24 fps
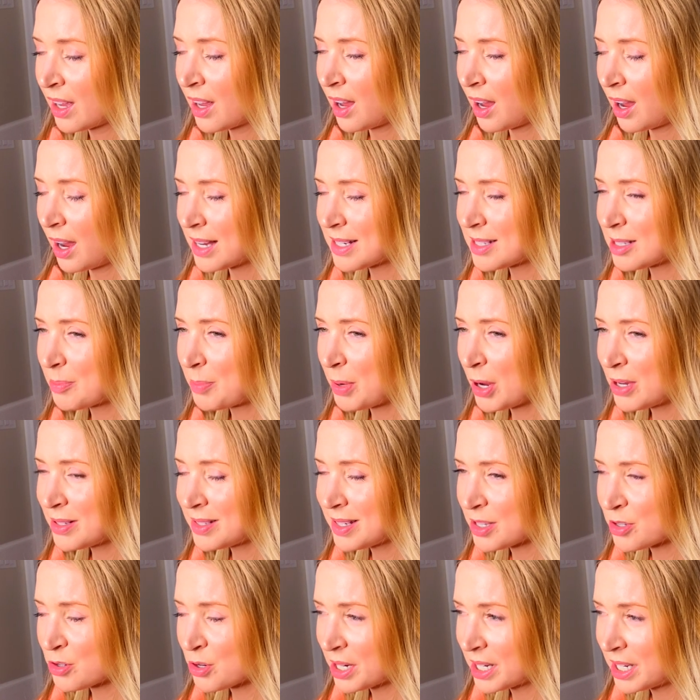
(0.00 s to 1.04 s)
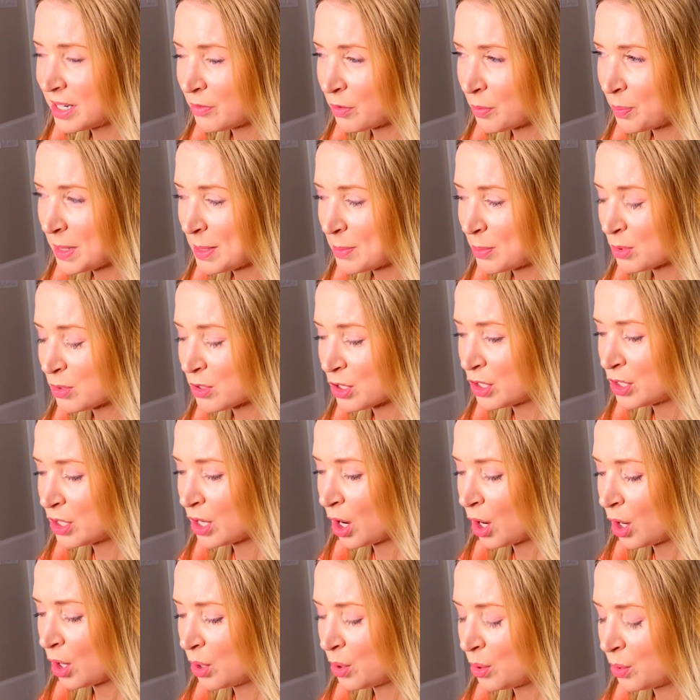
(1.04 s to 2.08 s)
I suppose it's tricky for people to
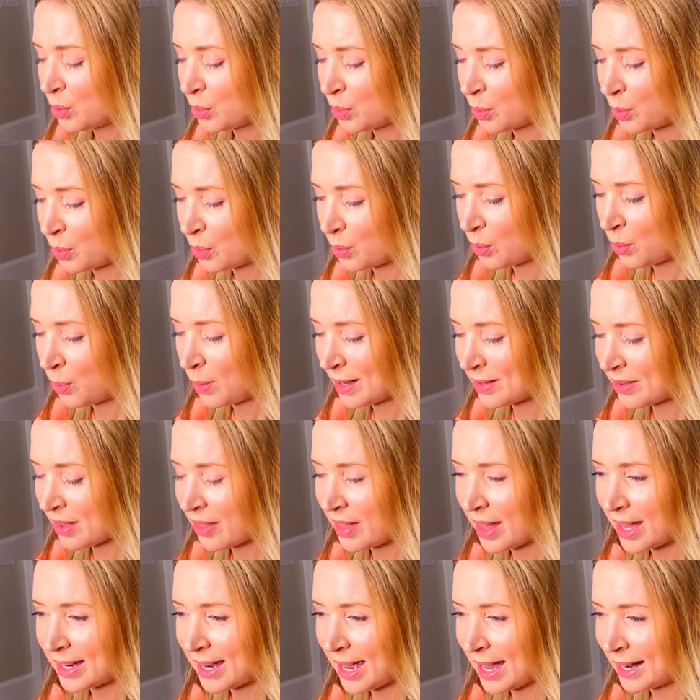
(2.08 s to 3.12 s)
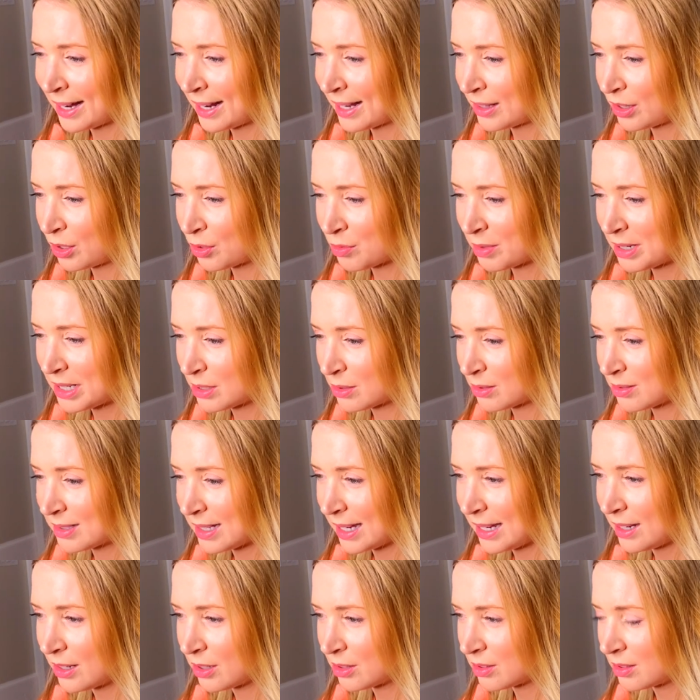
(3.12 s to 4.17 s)
know whether they're getting the real
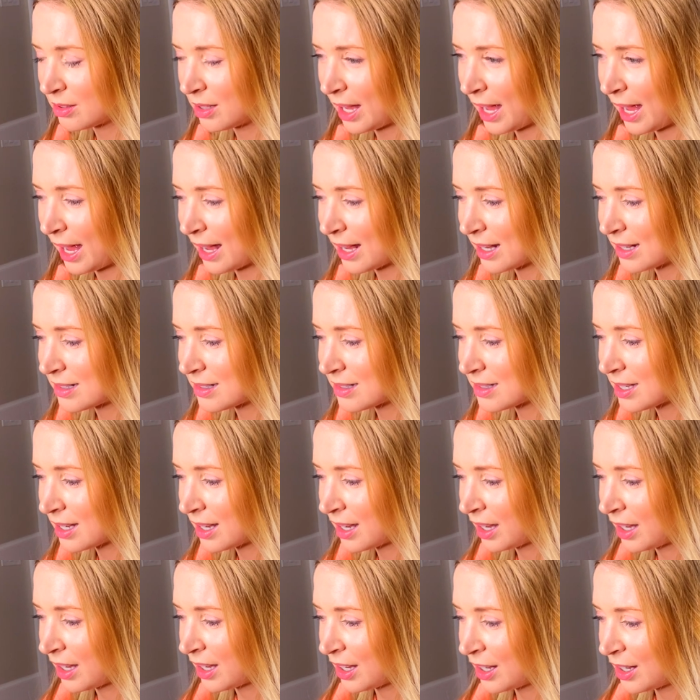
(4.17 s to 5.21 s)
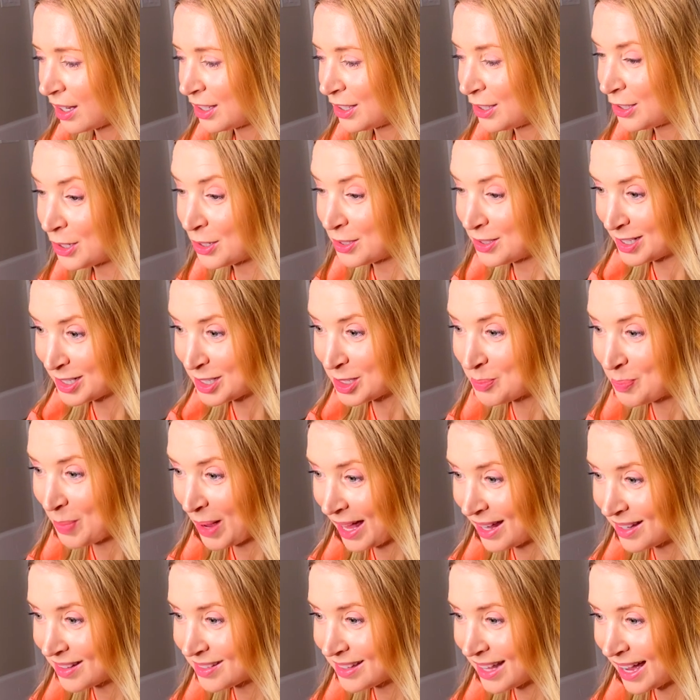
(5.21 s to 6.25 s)
deal and you know to
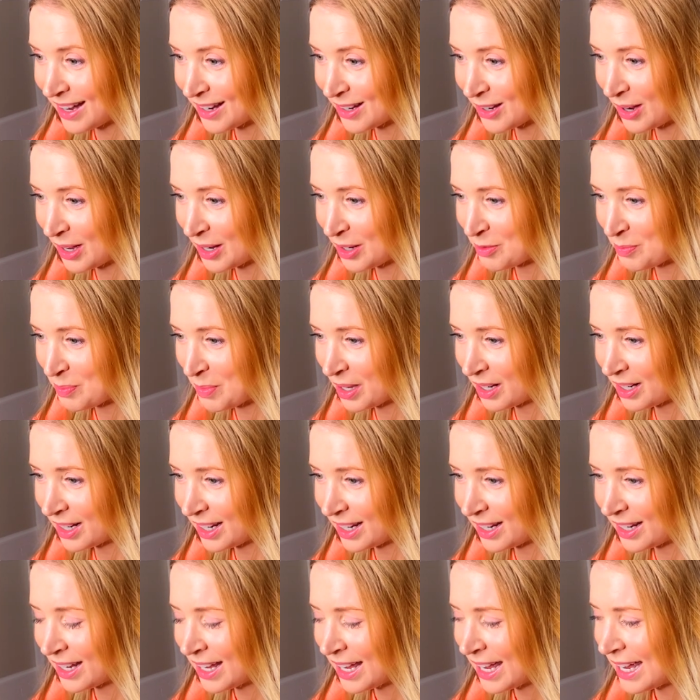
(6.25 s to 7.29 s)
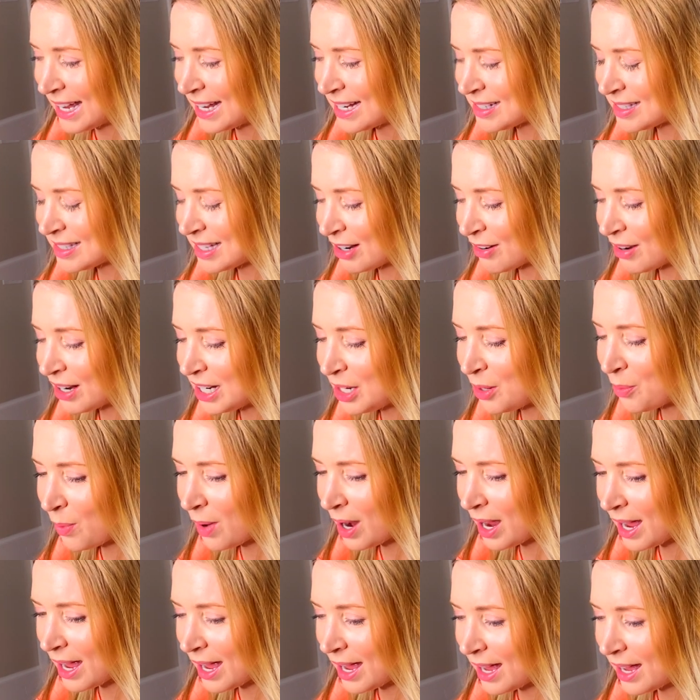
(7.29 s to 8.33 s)
spend that kind of money is there
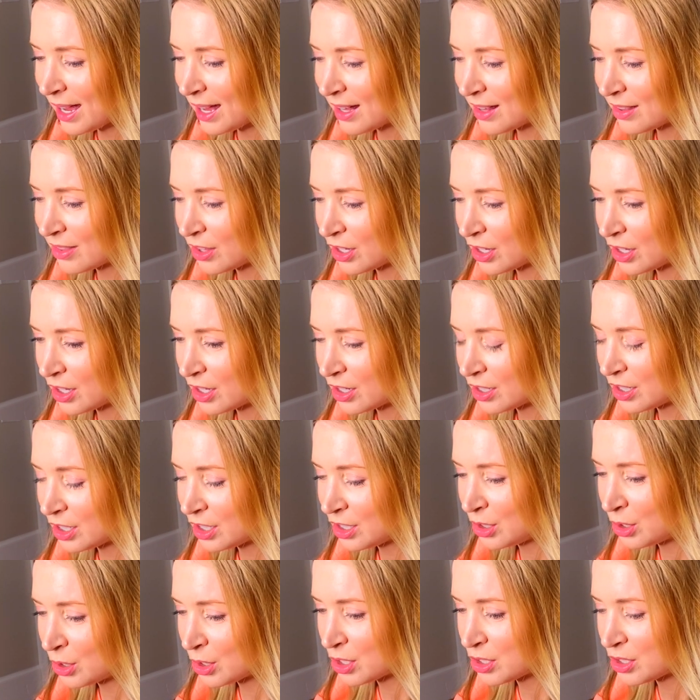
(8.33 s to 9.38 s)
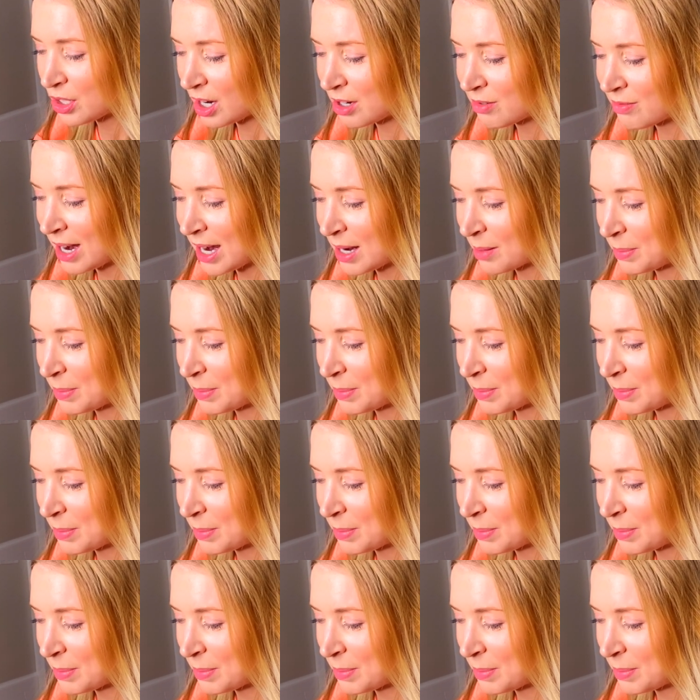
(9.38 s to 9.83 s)
anywhere that you could direct